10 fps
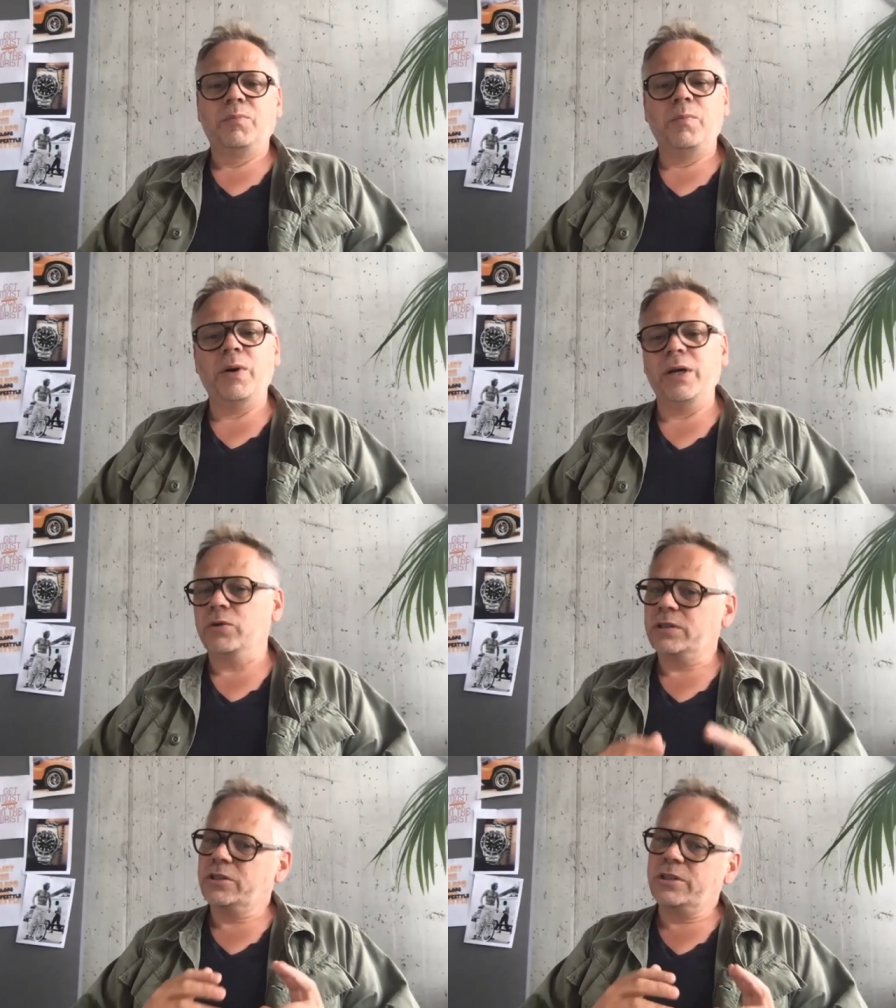but it
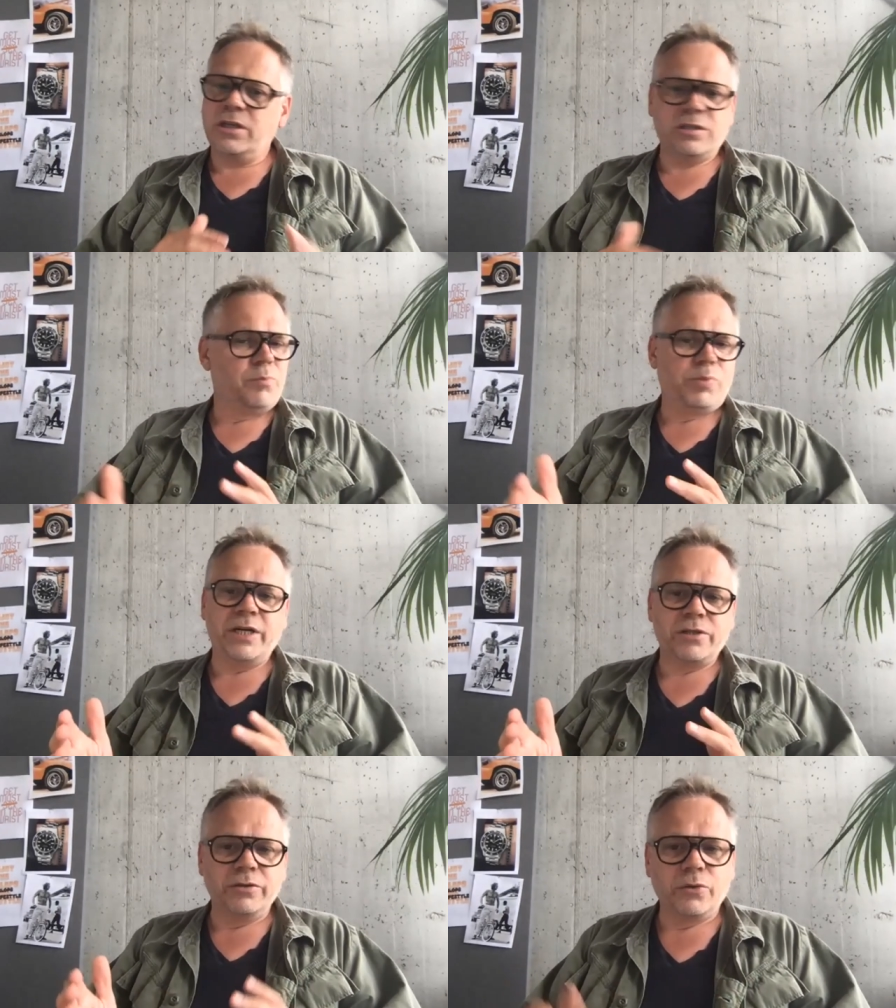was just a
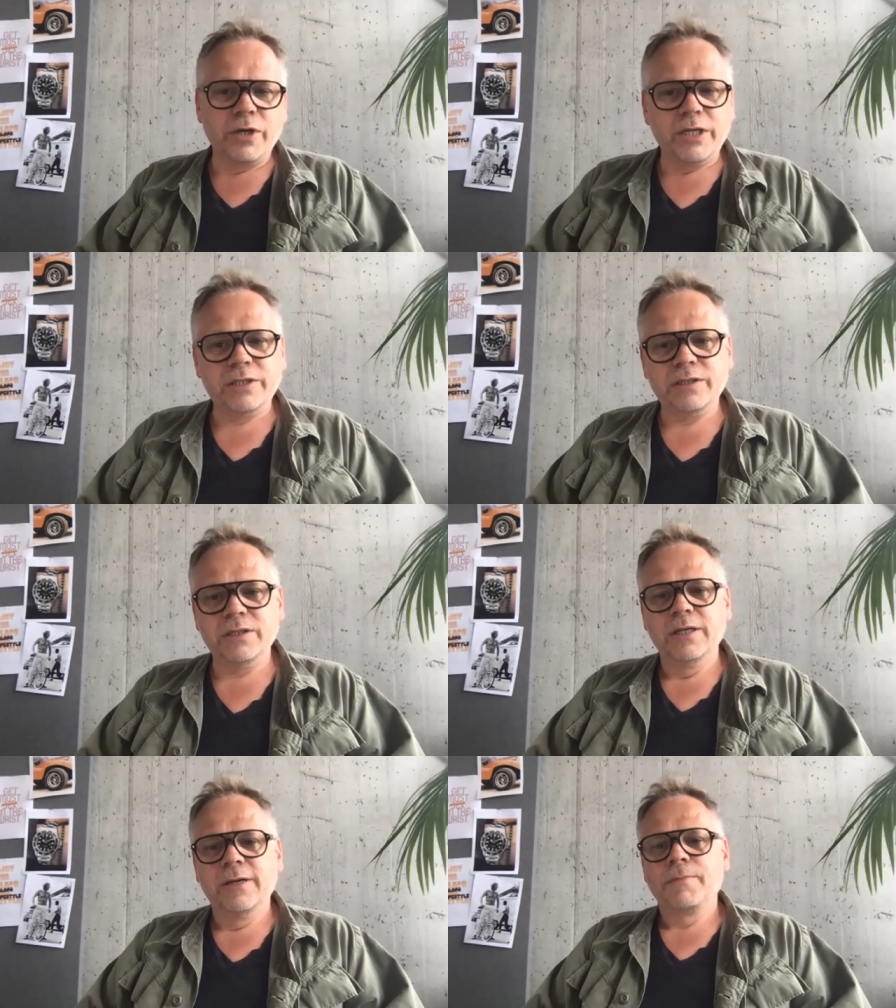pleasure on the wrist.